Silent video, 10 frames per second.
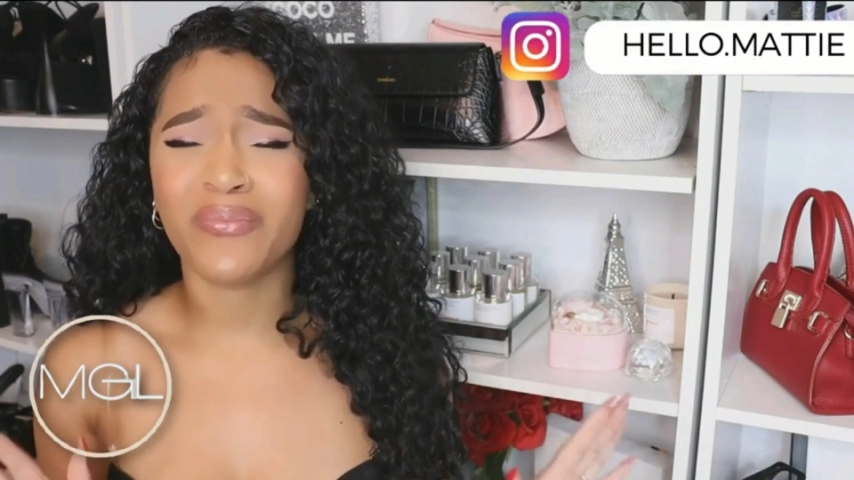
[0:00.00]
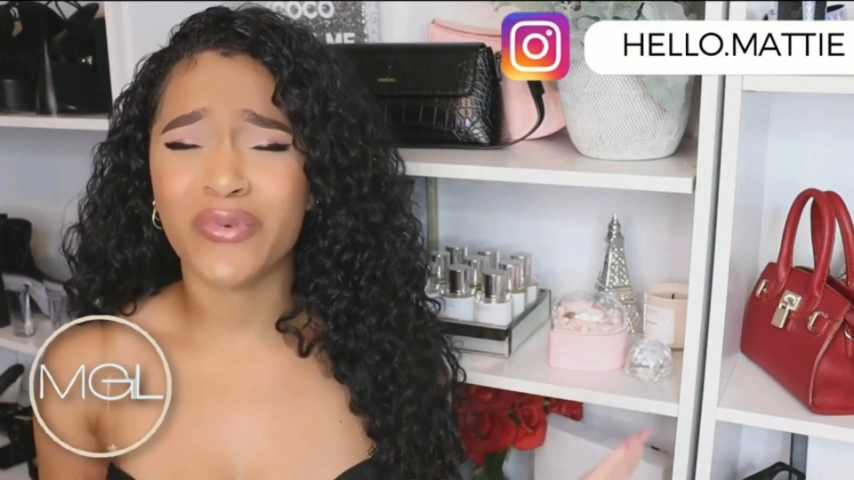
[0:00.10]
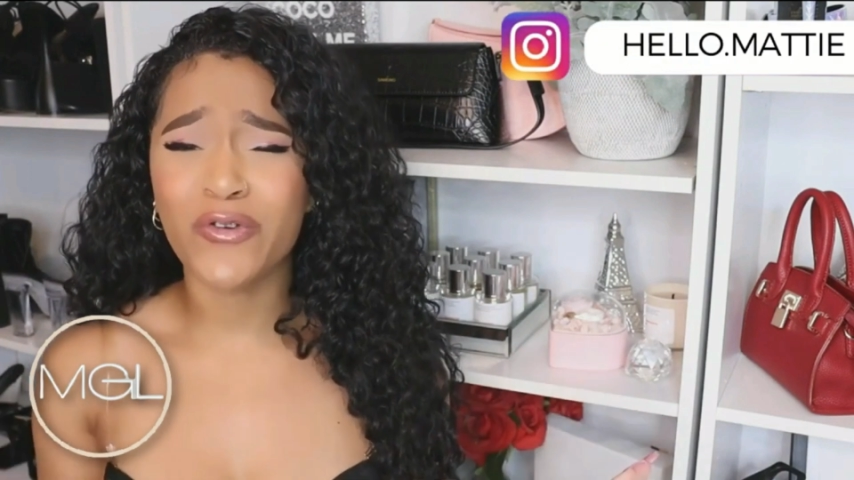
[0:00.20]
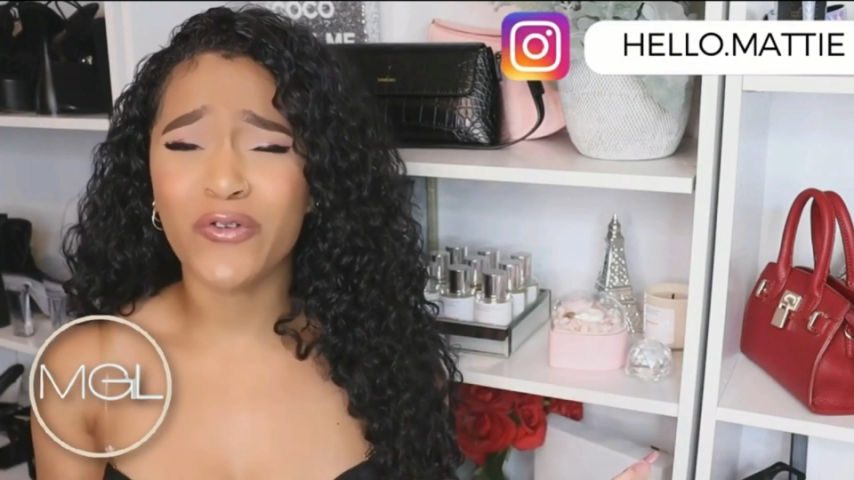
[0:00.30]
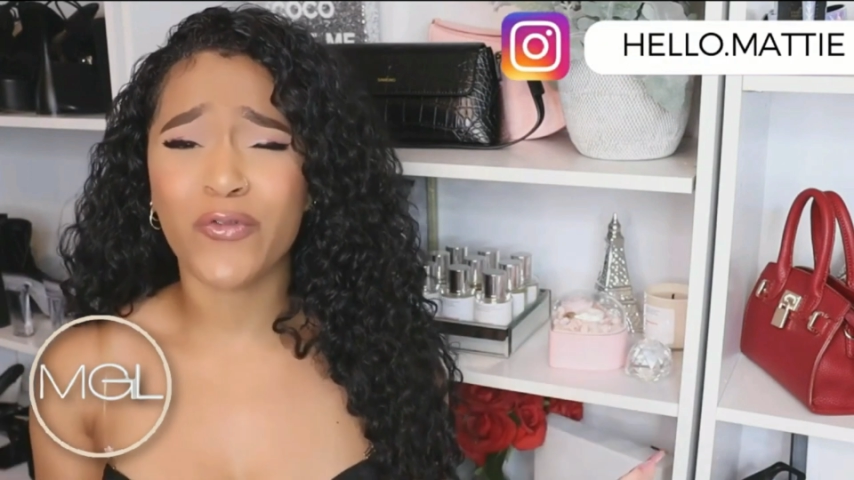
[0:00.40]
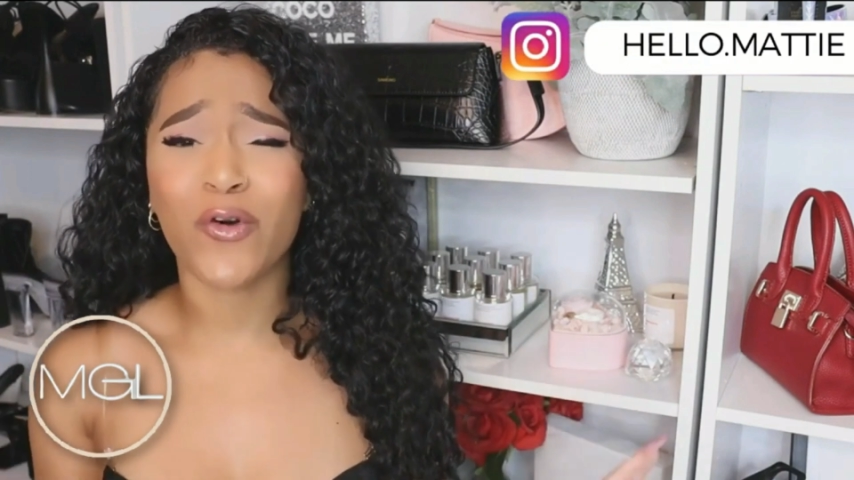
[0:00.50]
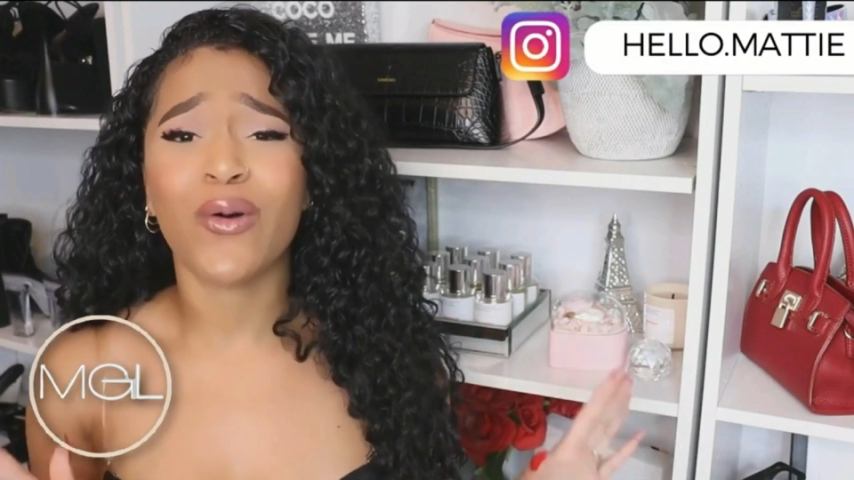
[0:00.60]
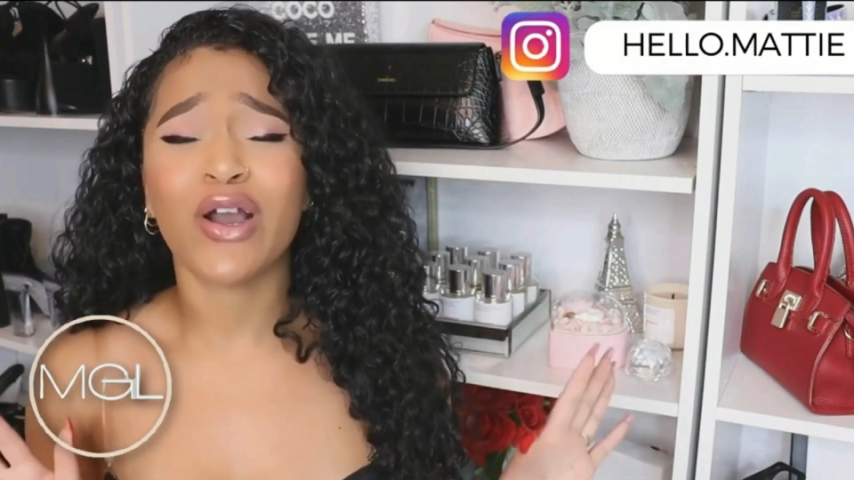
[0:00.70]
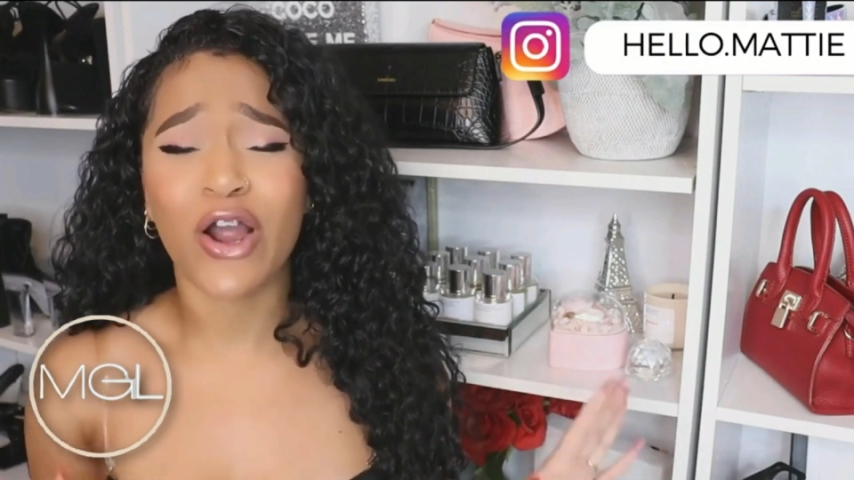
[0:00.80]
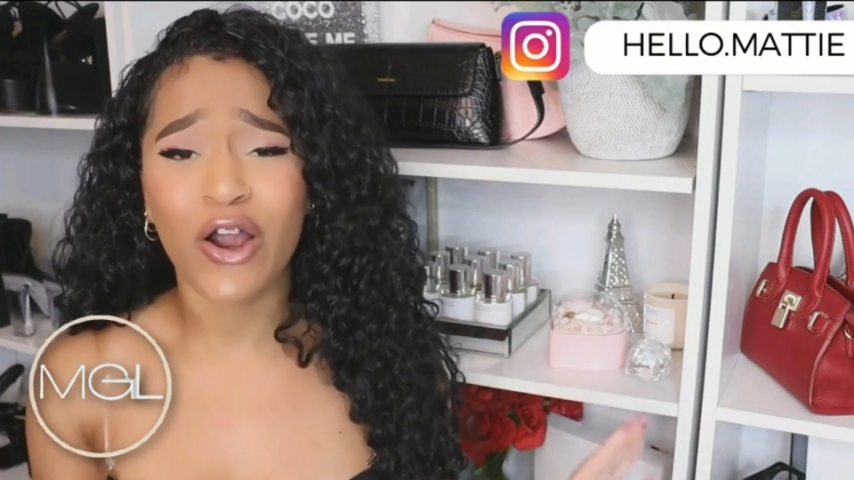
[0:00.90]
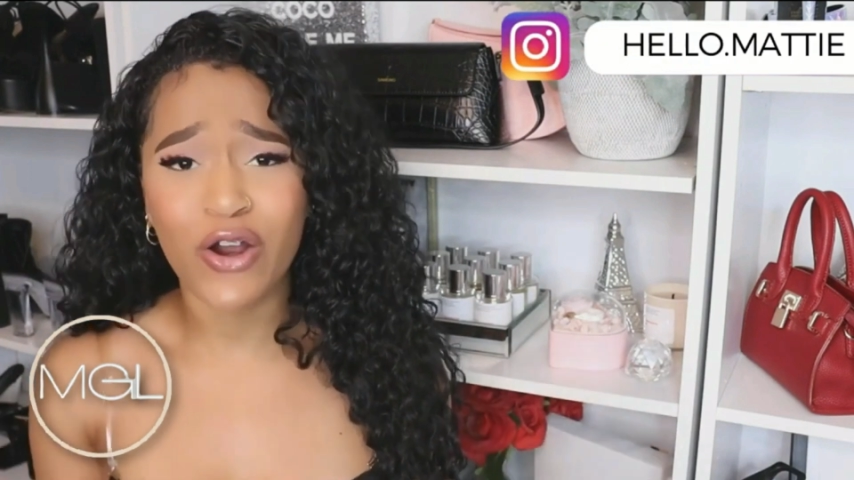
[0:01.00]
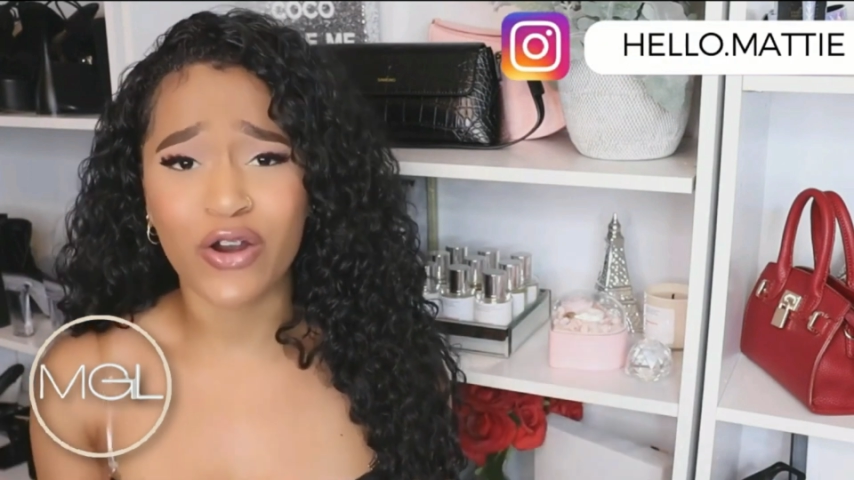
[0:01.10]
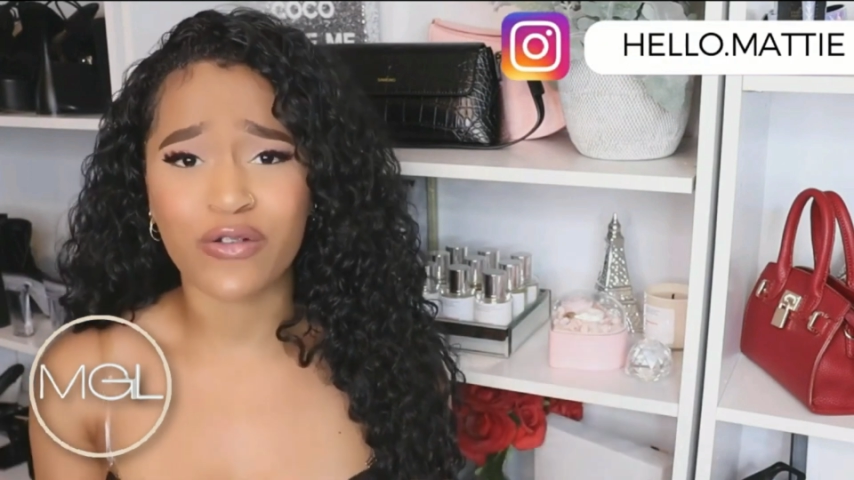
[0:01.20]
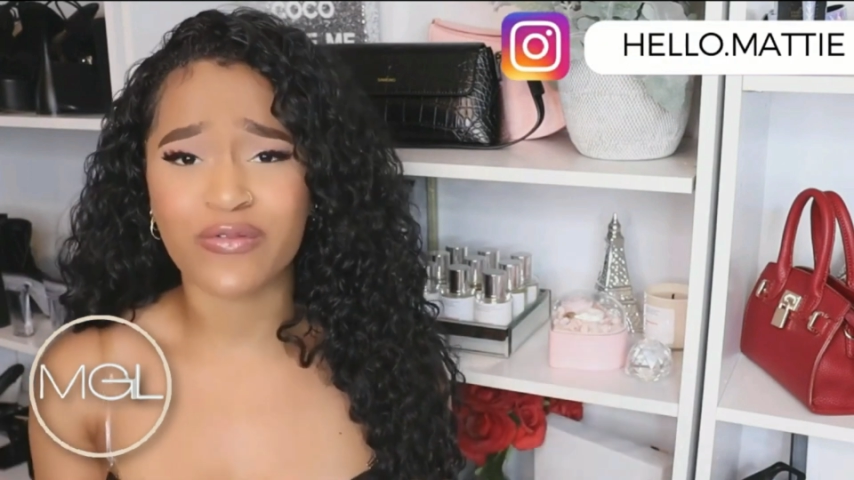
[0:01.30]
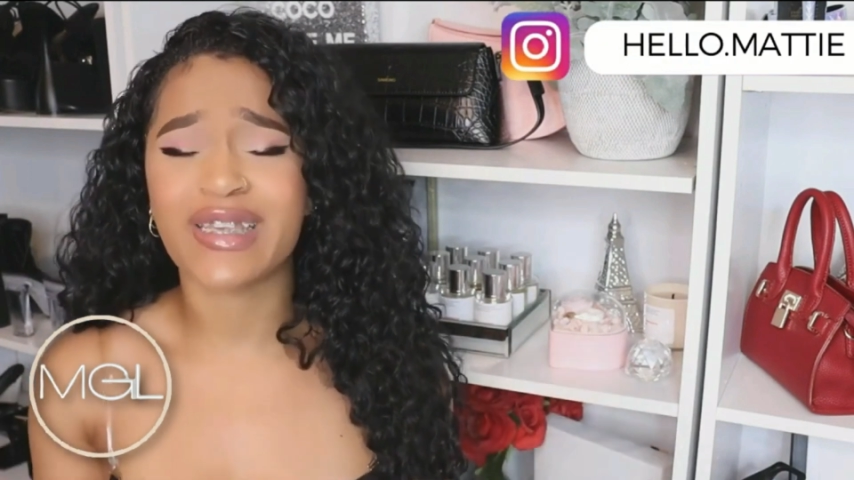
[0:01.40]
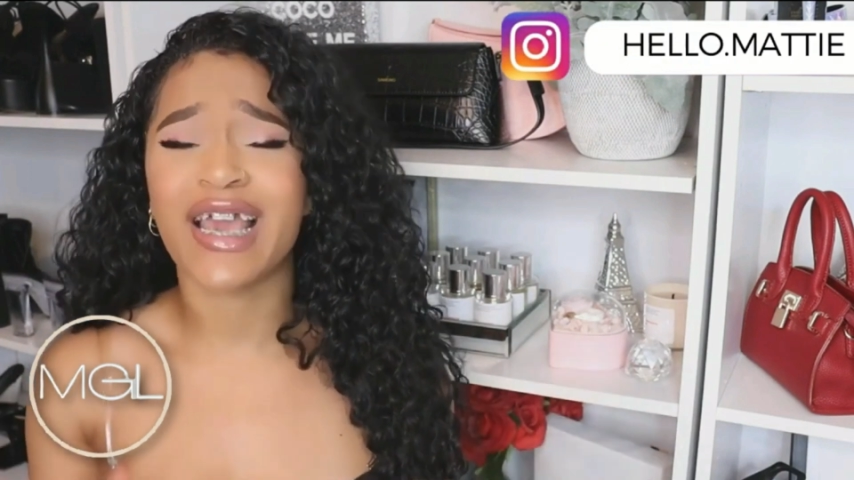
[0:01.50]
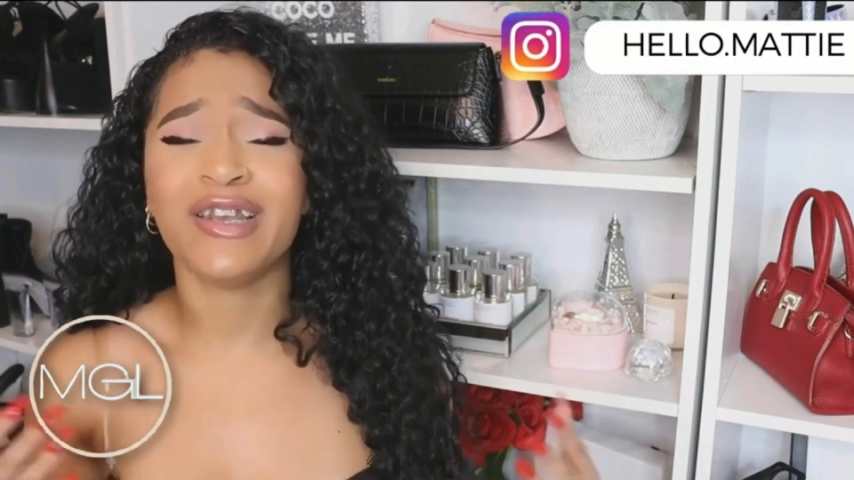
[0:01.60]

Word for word: and beautiful curves